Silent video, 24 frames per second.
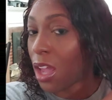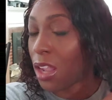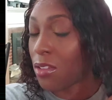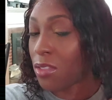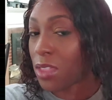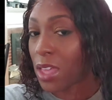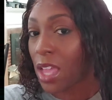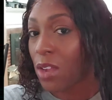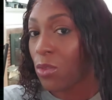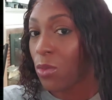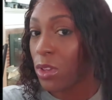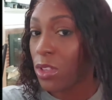all
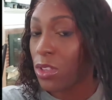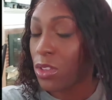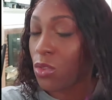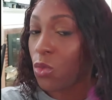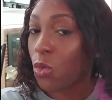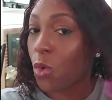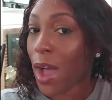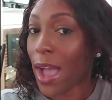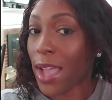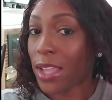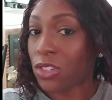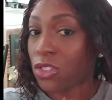of that. And when you
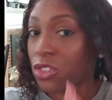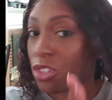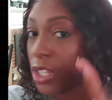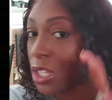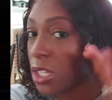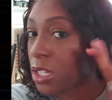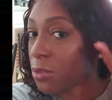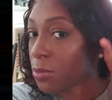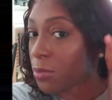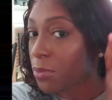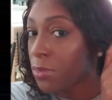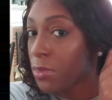wash
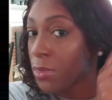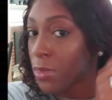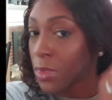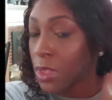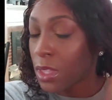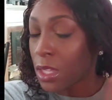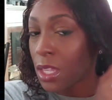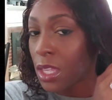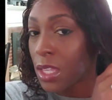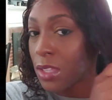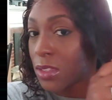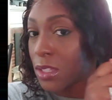it,
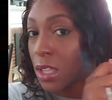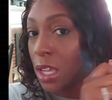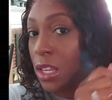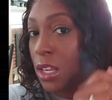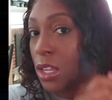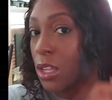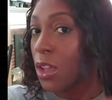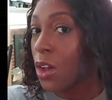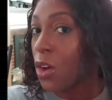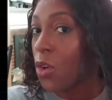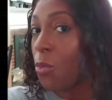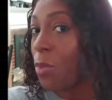it's
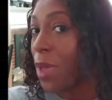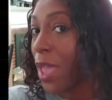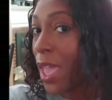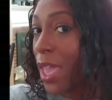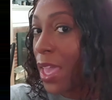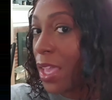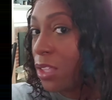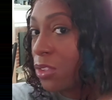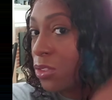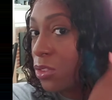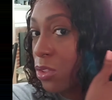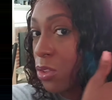gonna go
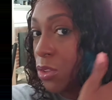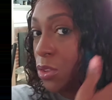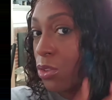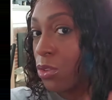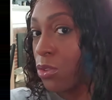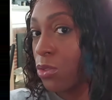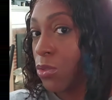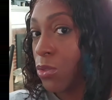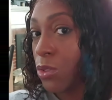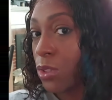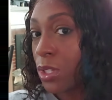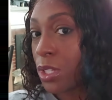back
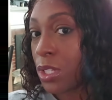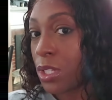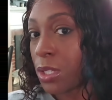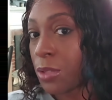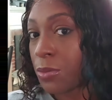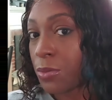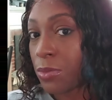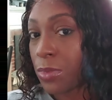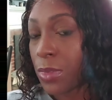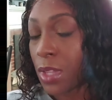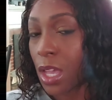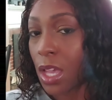to
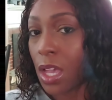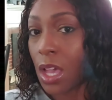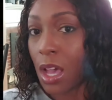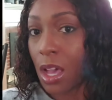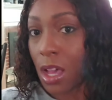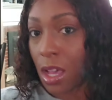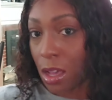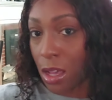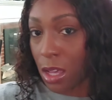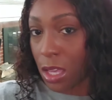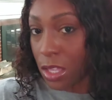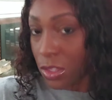
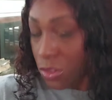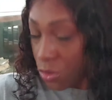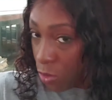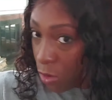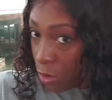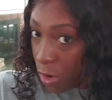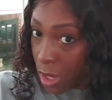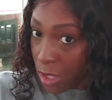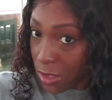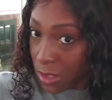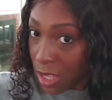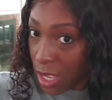its
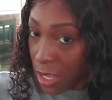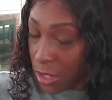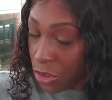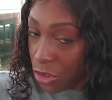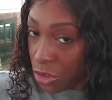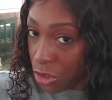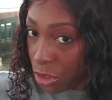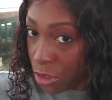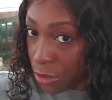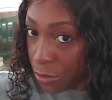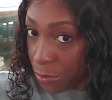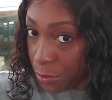raw
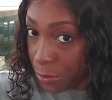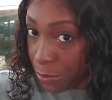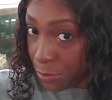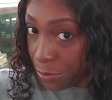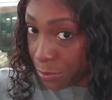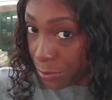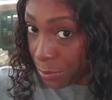texture.